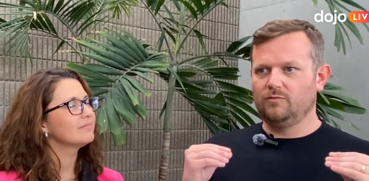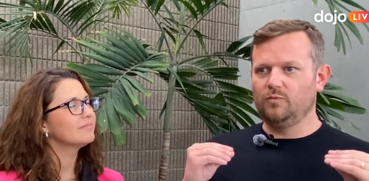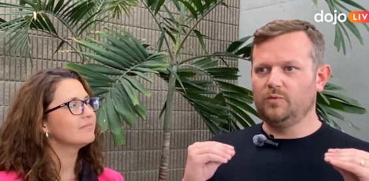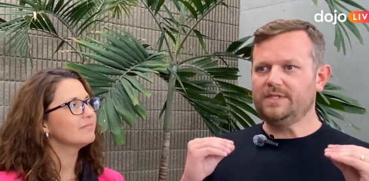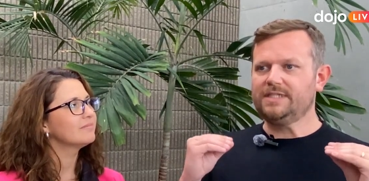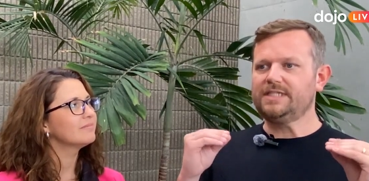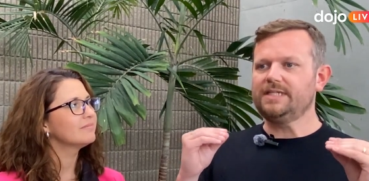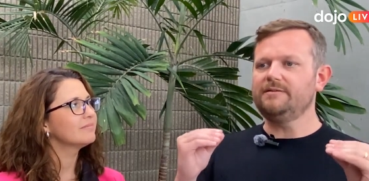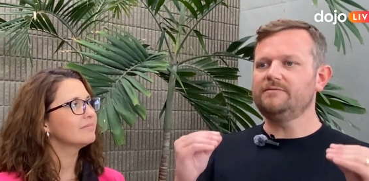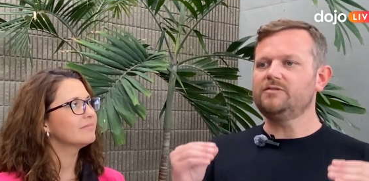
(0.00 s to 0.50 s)

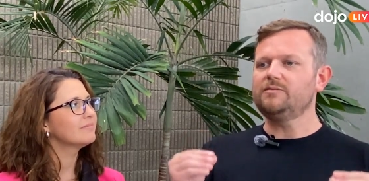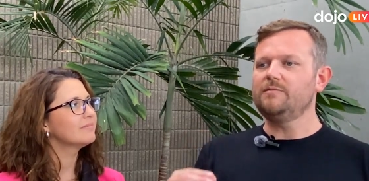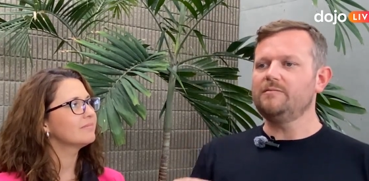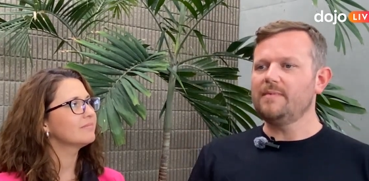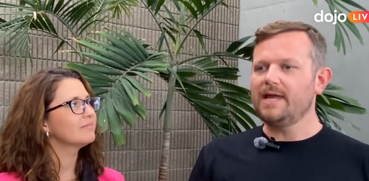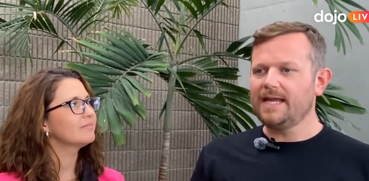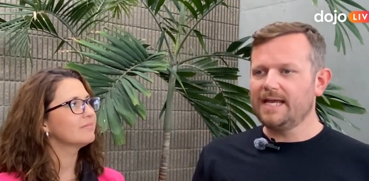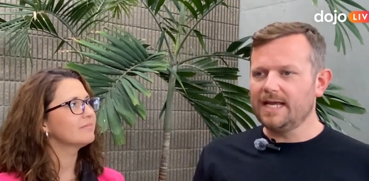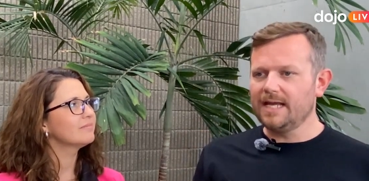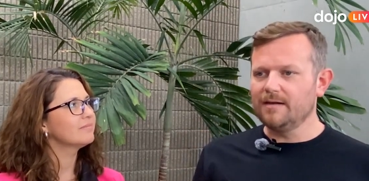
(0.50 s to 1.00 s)
Speaker 1: we seem to be
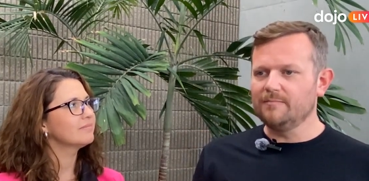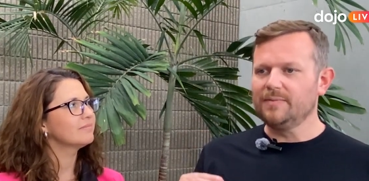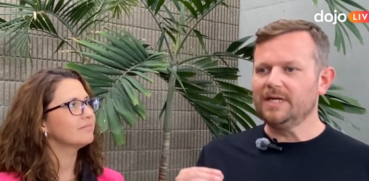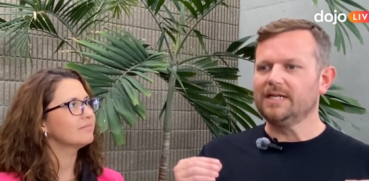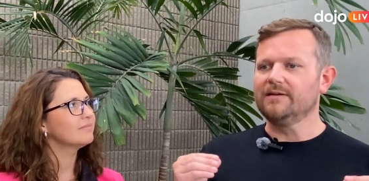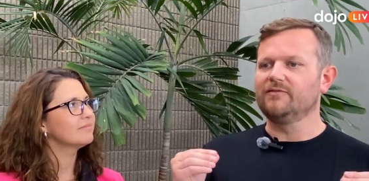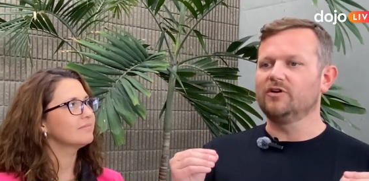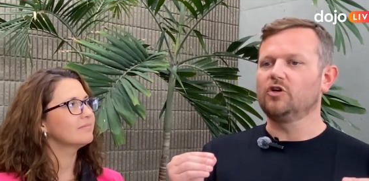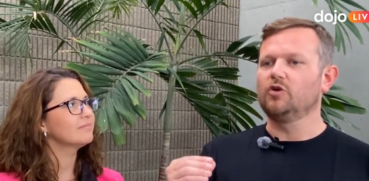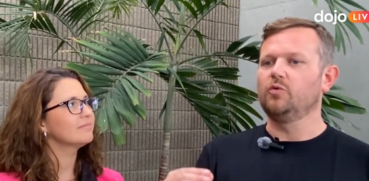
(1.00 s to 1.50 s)
making a
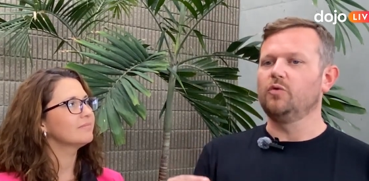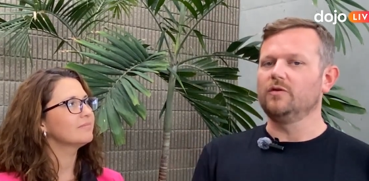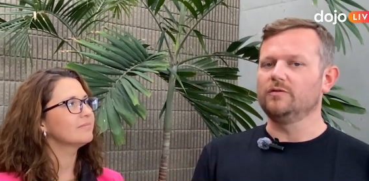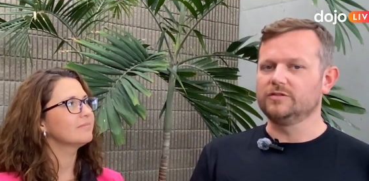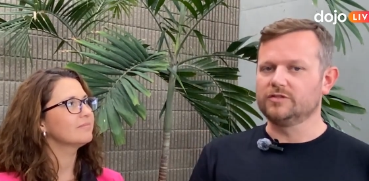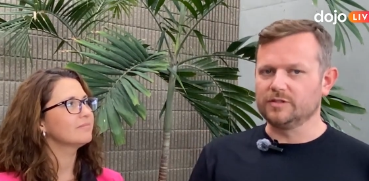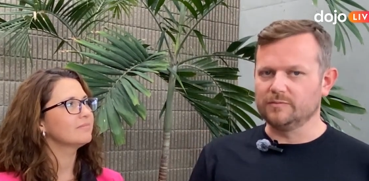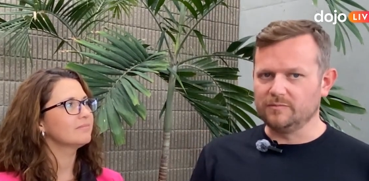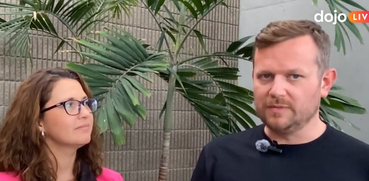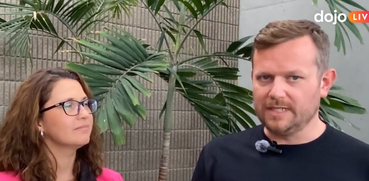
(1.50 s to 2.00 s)
bit of a
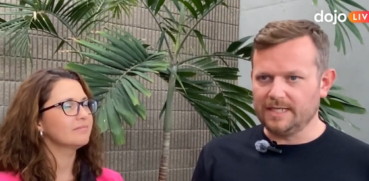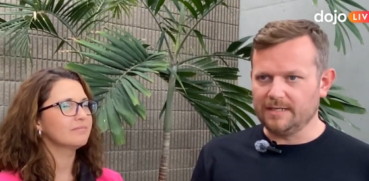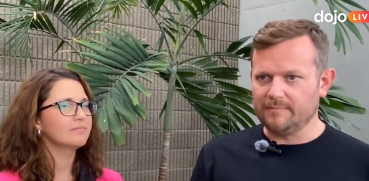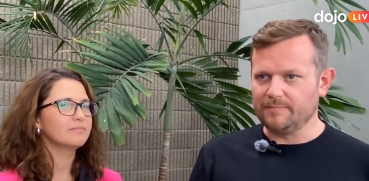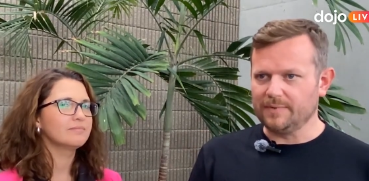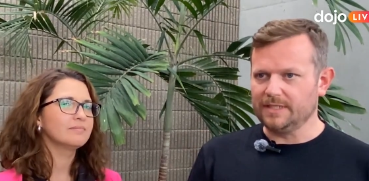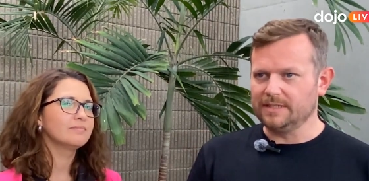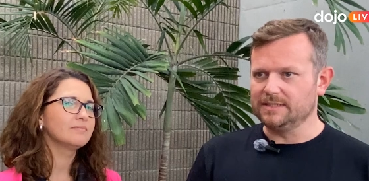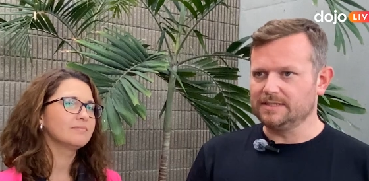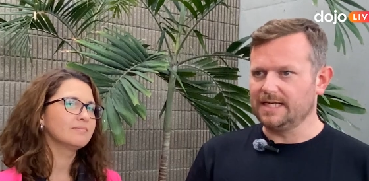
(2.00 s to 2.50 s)
quantum leap
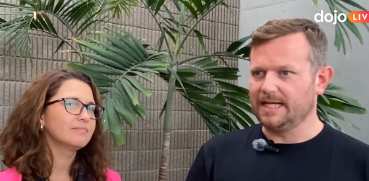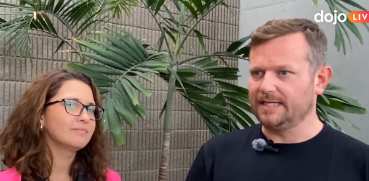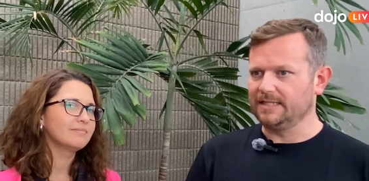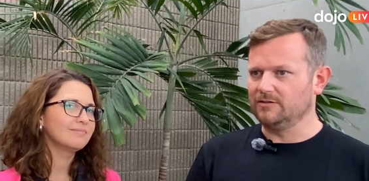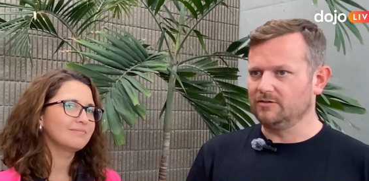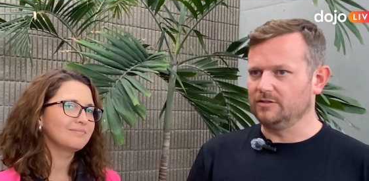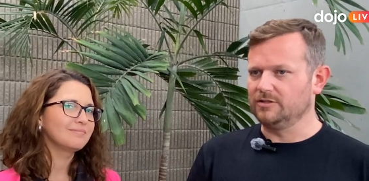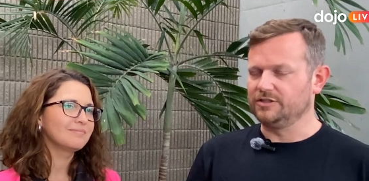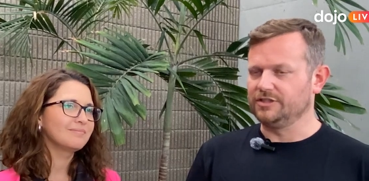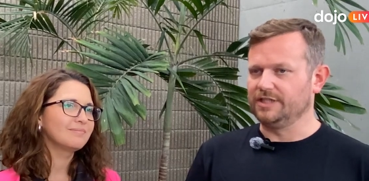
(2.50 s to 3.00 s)
in
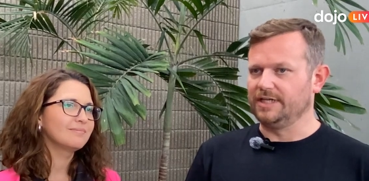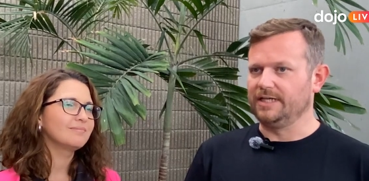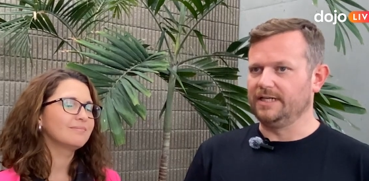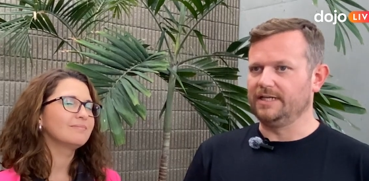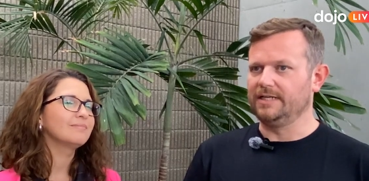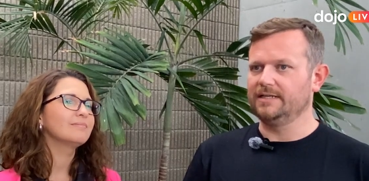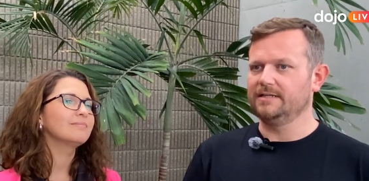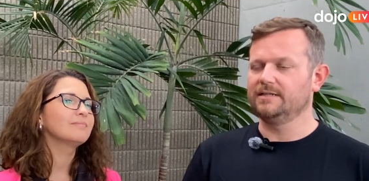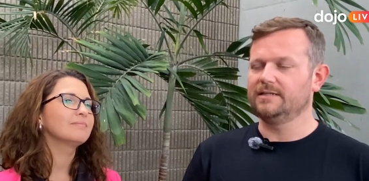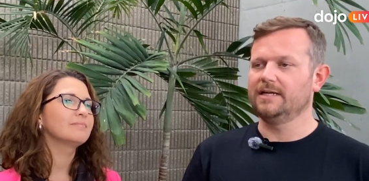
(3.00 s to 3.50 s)
technology.
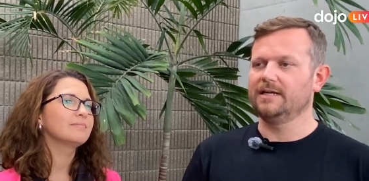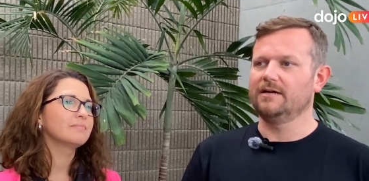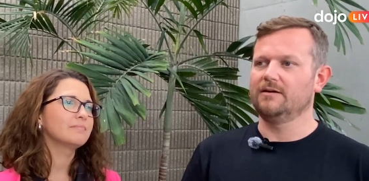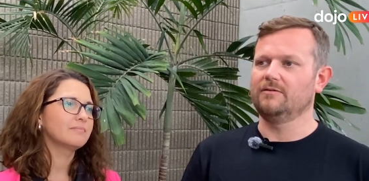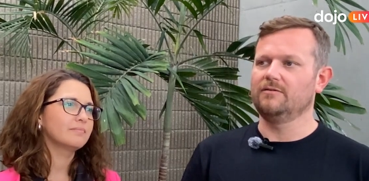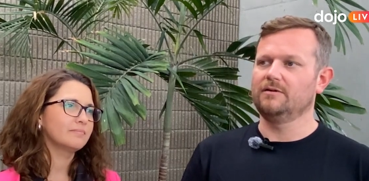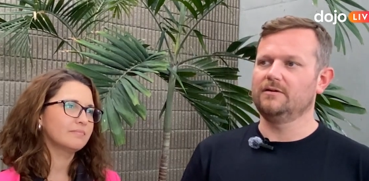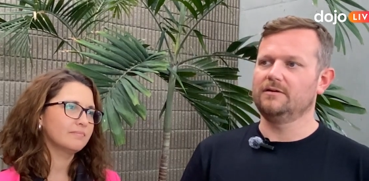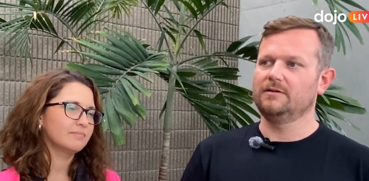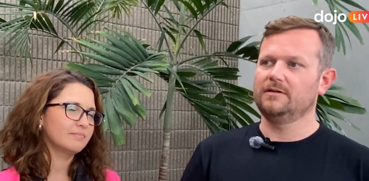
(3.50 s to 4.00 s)

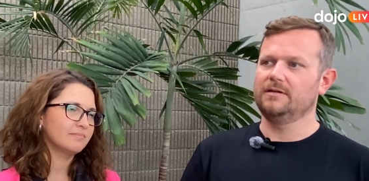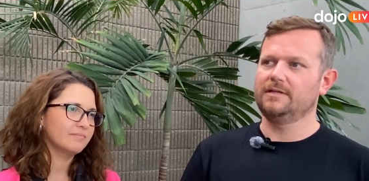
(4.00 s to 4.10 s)
Now,